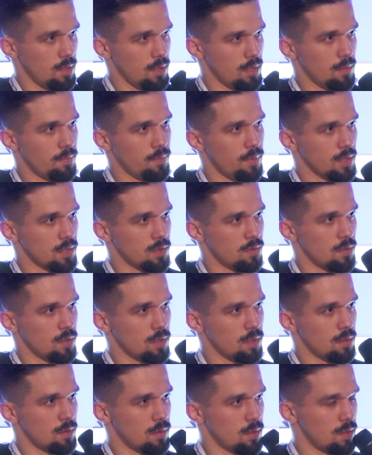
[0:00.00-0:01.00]
and the
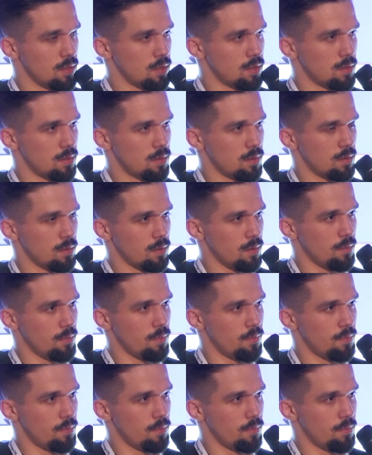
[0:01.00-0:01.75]
password is